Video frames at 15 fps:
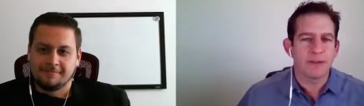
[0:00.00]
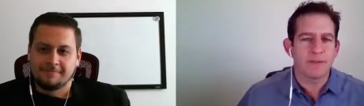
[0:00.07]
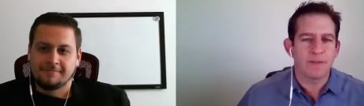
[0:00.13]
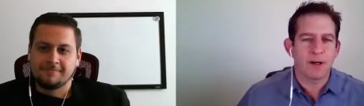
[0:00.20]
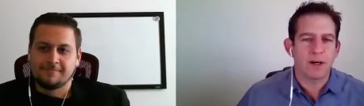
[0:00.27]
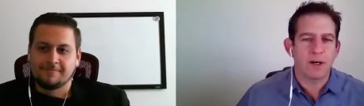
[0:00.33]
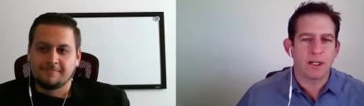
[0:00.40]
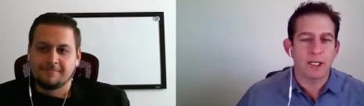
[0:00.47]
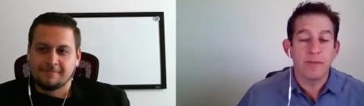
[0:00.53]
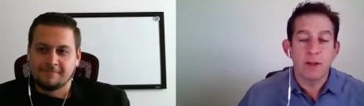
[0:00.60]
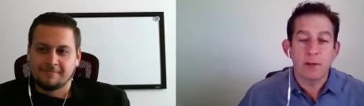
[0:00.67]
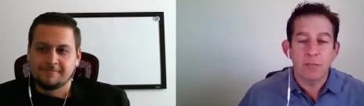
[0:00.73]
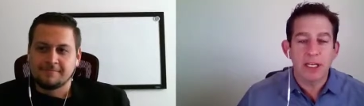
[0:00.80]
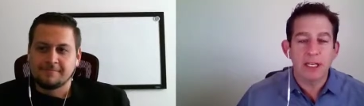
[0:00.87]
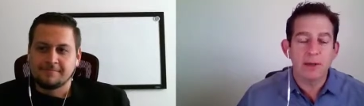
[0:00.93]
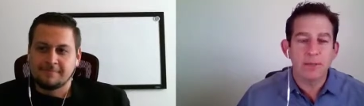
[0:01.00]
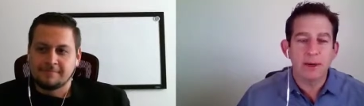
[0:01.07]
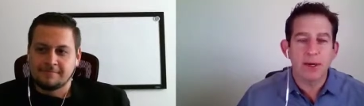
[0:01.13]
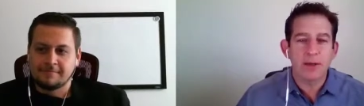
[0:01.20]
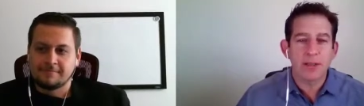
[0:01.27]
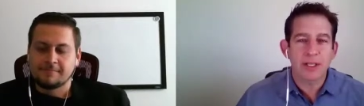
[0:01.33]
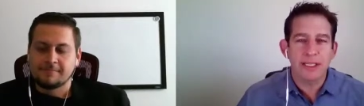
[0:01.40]
Speaker 1: in the fall. Have you been to
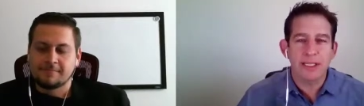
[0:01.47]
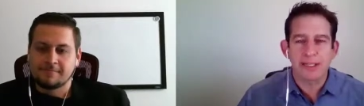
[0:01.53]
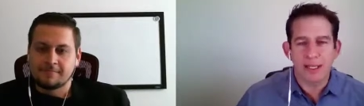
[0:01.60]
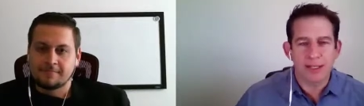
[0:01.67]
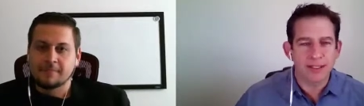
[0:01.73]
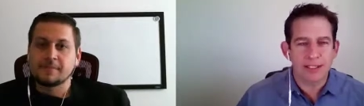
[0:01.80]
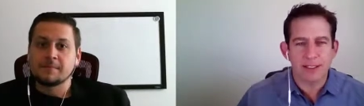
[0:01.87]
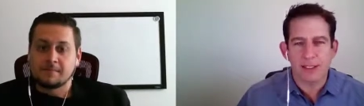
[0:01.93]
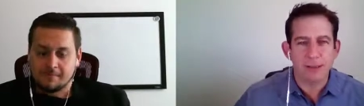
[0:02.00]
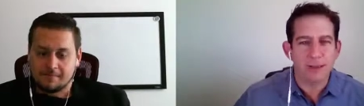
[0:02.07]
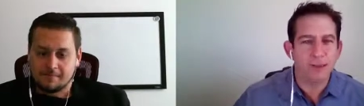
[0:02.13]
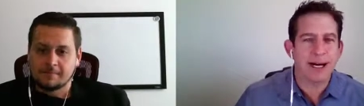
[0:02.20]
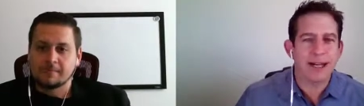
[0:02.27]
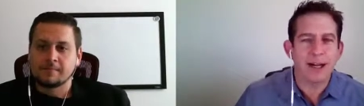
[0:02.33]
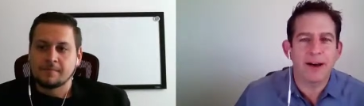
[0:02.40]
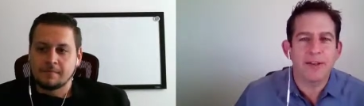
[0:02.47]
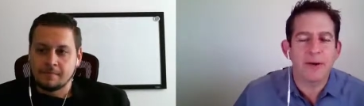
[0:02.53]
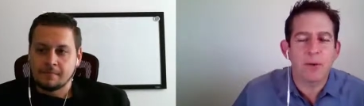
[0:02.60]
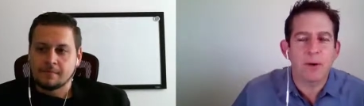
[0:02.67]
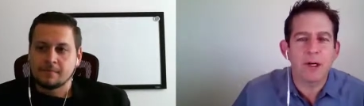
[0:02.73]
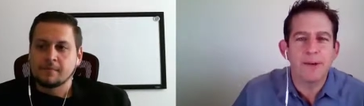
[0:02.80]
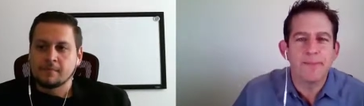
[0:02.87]
both? Can you tell us a little
Speaker 2: bit about
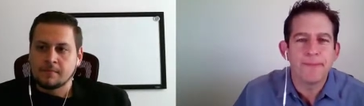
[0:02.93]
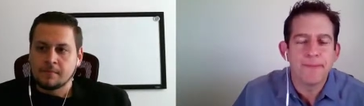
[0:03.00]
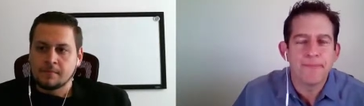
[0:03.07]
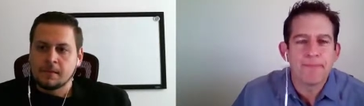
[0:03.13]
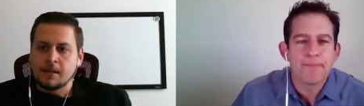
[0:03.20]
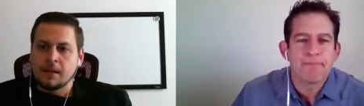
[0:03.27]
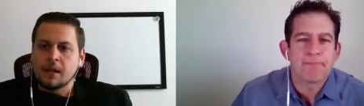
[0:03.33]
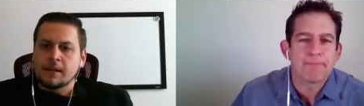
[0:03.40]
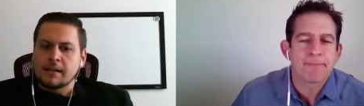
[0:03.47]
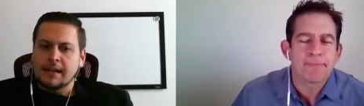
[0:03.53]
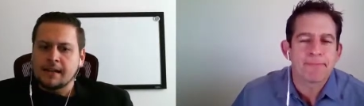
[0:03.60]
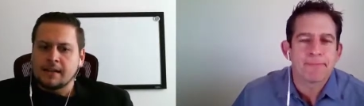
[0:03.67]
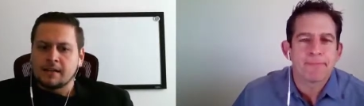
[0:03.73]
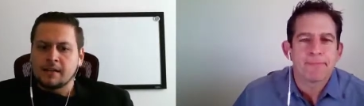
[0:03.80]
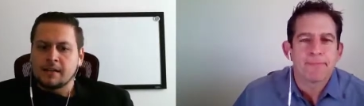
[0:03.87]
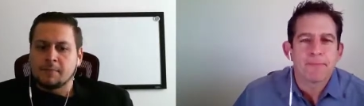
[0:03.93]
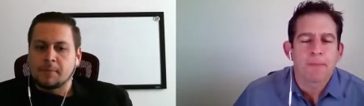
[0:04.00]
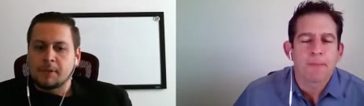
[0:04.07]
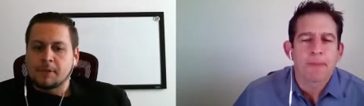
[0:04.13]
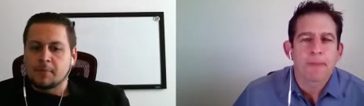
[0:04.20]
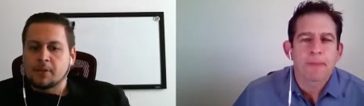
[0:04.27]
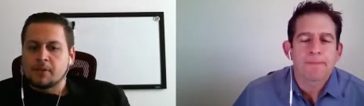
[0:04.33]
either one? Yeah, yeah, I've
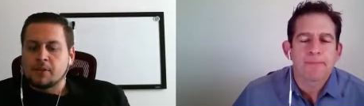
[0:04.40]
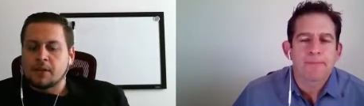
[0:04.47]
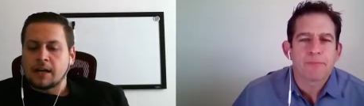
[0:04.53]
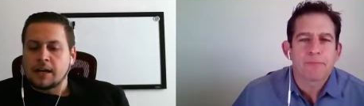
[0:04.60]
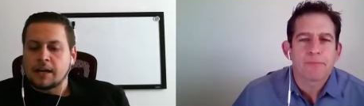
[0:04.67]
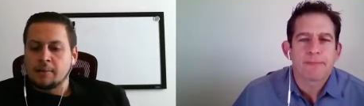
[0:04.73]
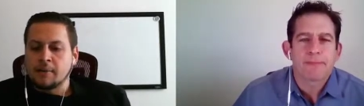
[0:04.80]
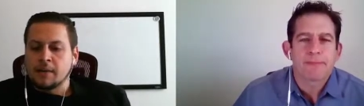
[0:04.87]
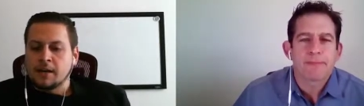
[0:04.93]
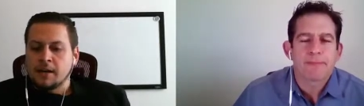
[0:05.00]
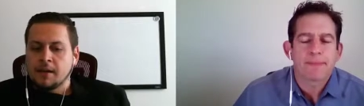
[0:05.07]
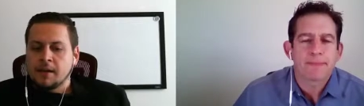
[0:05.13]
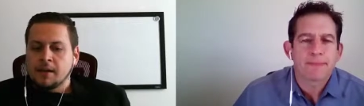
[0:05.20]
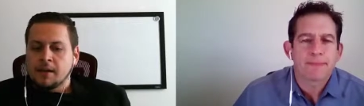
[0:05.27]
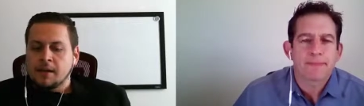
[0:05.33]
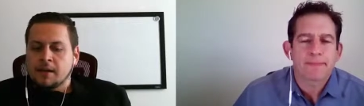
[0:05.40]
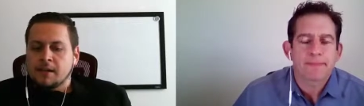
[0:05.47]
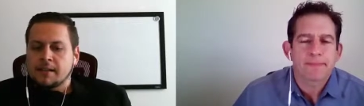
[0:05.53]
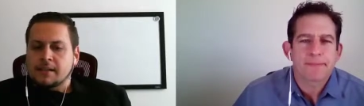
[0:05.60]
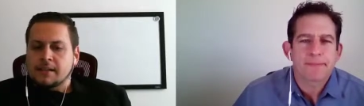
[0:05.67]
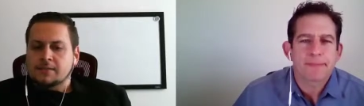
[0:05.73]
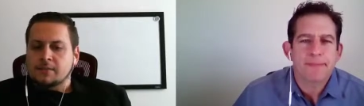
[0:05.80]
been to both. Um,
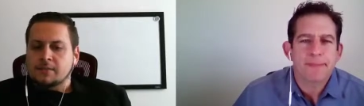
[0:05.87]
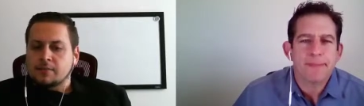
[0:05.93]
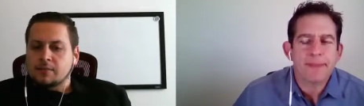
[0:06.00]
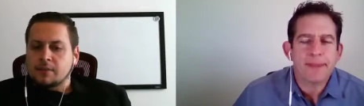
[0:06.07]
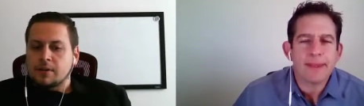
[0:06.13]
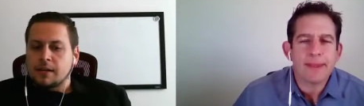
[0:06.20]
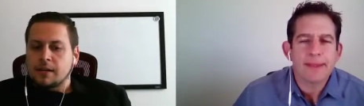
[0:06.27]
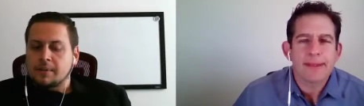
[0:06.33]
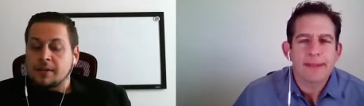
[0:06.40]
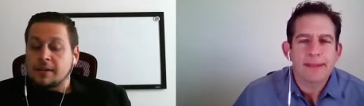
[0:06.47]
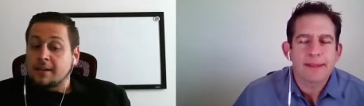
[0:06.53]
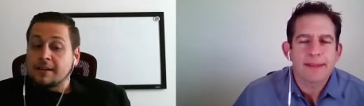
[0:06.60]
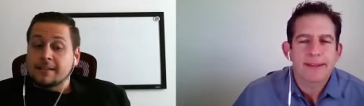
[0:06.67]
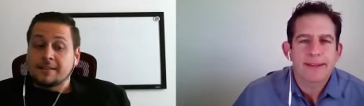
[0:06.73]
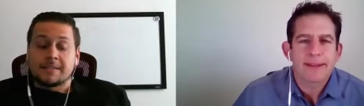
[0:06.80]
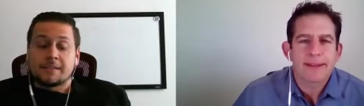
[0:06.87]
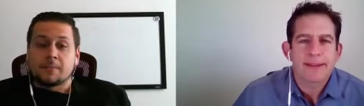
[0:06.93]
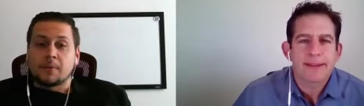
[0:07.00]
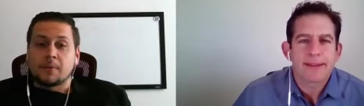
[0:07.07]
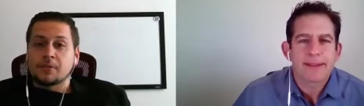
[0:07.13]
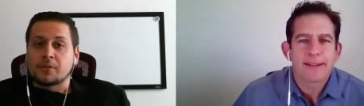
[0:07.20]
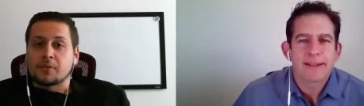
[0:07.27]
yeah, so I mean, honestly, they're
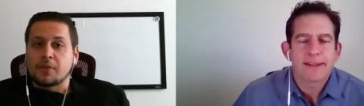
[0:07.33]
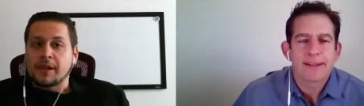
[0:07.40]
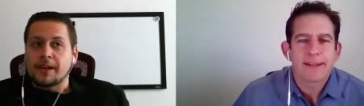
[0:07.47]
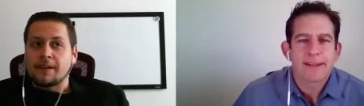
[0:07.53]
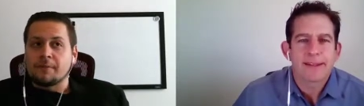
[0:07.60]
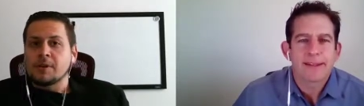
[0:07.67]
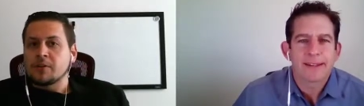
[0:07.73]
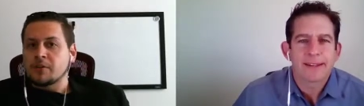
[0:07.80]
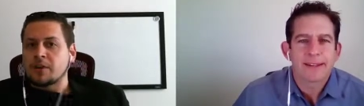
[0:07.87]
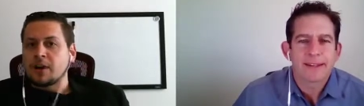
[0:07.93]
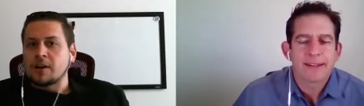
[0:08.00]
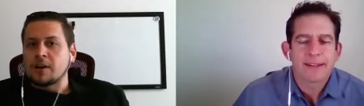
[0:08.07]
both great. I've been to a lot